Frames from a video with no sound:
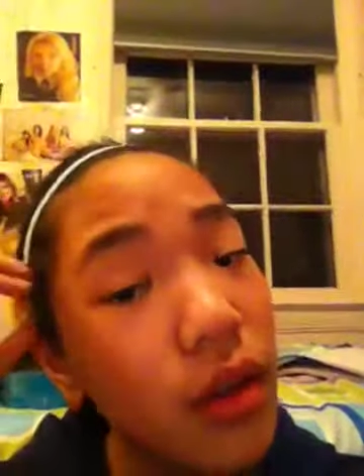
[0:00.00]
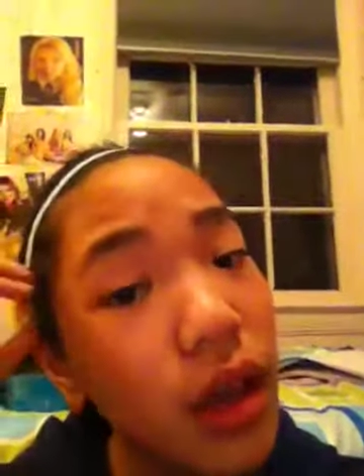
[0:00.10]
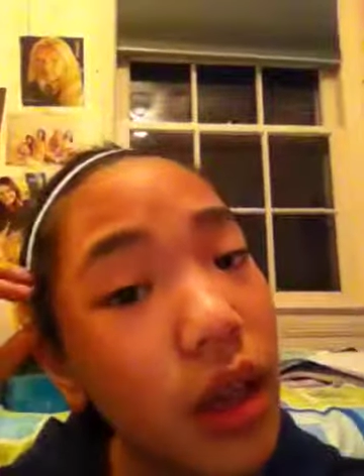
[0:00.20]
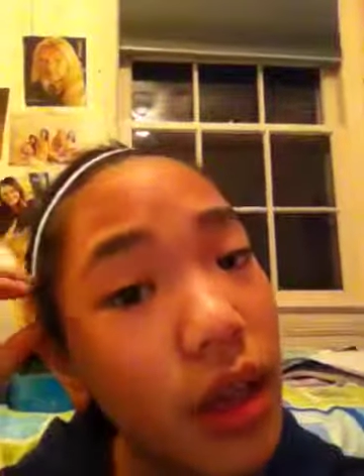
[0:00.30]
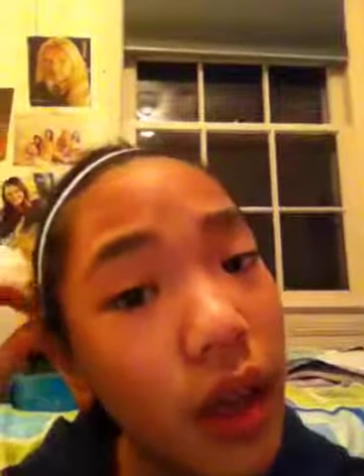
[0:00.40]

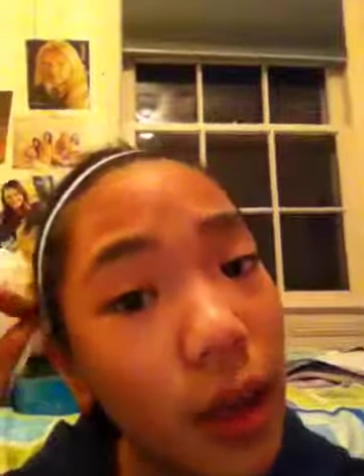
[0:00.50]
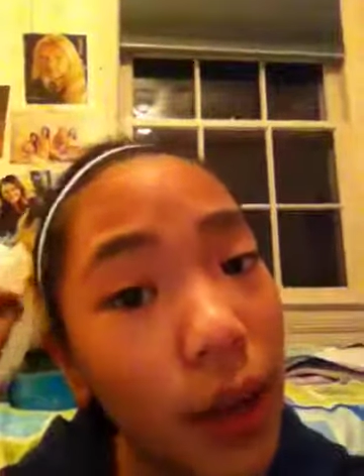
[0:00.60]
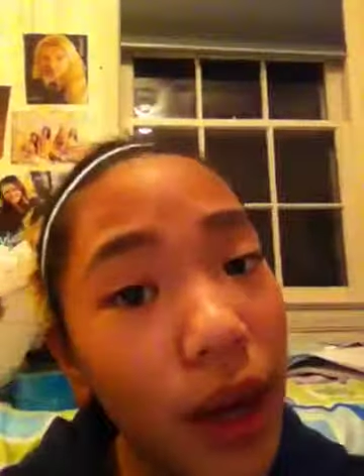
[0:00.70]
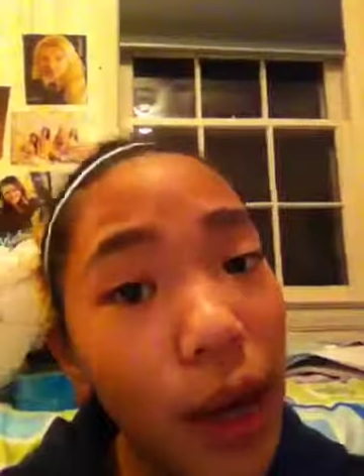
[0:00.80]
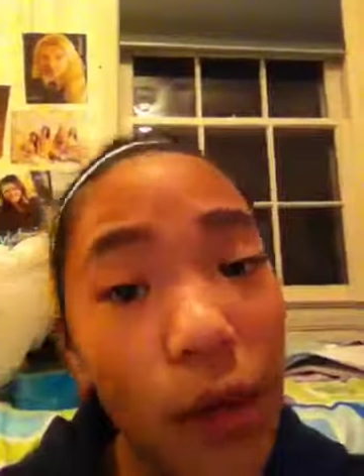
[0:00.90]
Because, like,
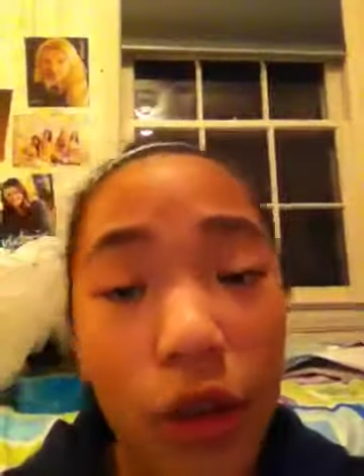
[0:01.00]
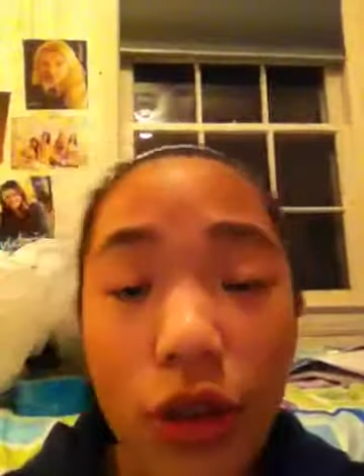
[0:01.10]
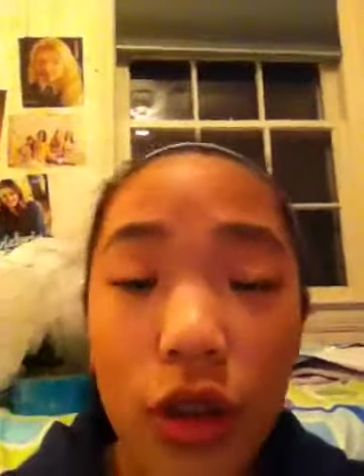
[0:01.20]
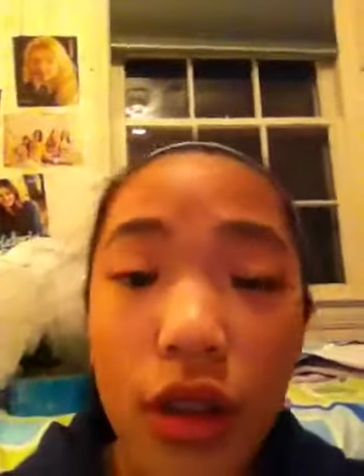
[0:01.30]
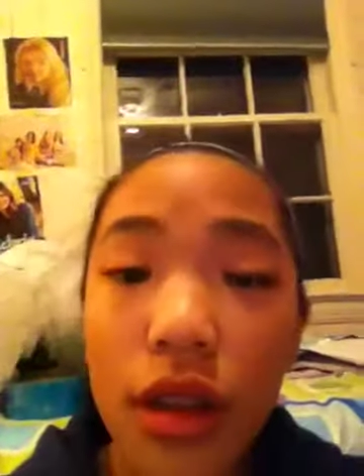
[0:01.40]
my nail
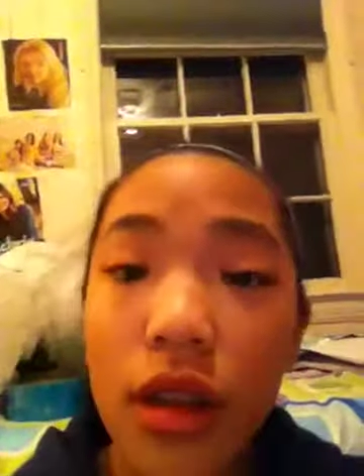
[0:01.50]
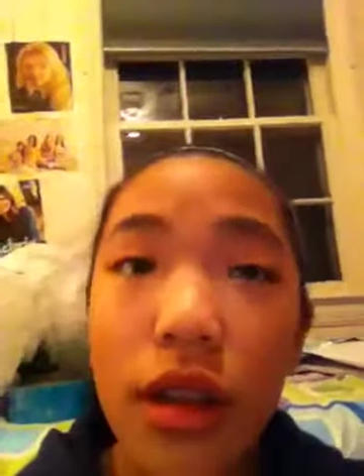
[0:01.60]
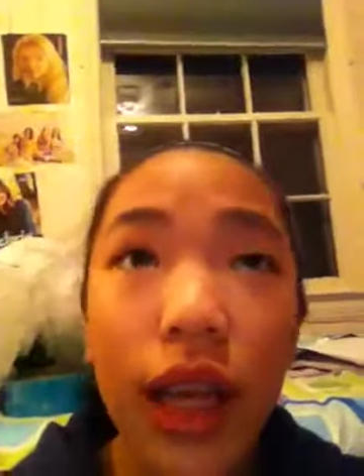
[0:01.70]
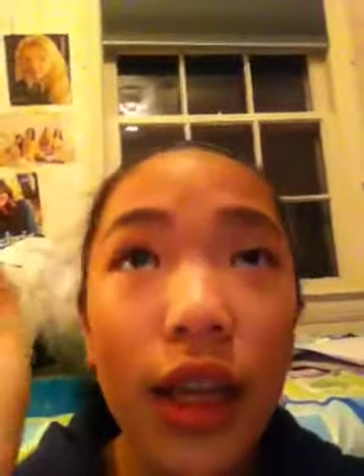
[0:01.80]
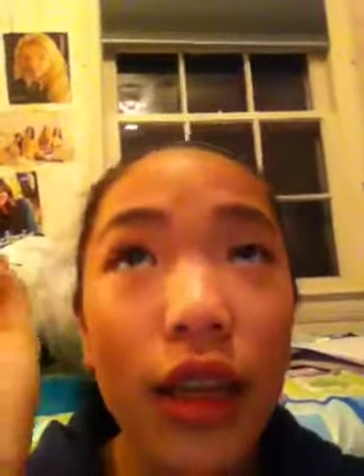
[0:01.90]
polish
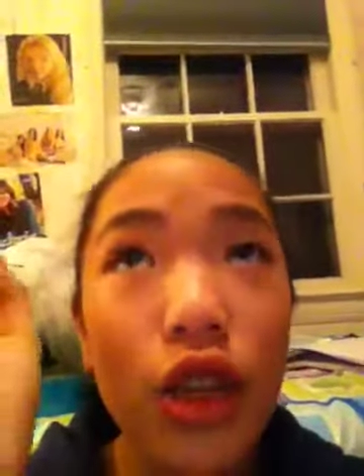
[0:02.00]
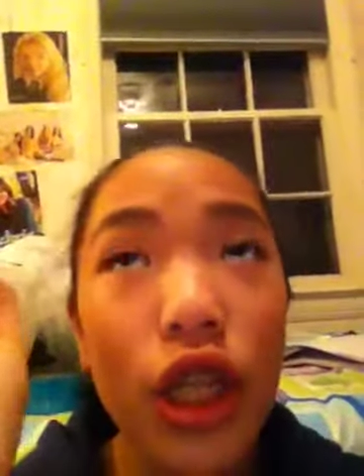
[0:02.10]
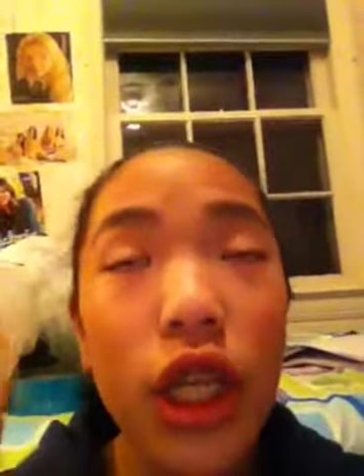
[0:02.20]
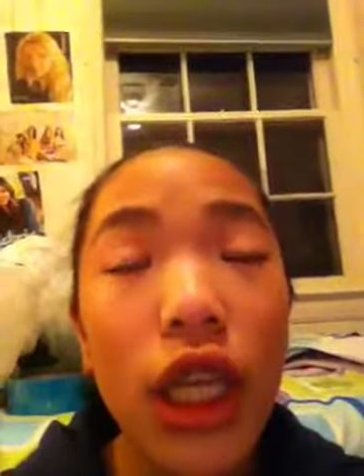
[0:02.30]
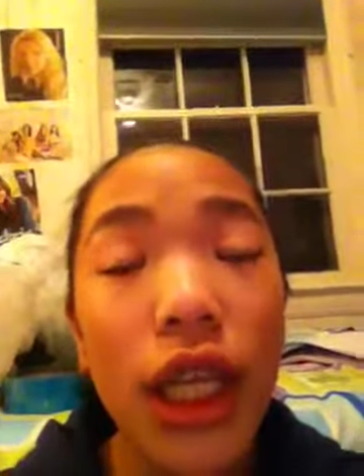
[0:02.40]

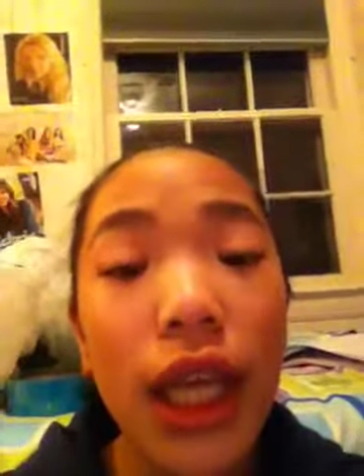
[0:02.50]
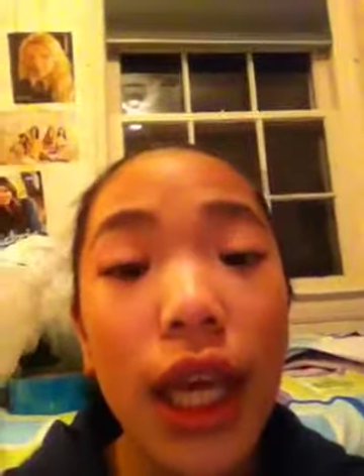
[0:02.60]
collection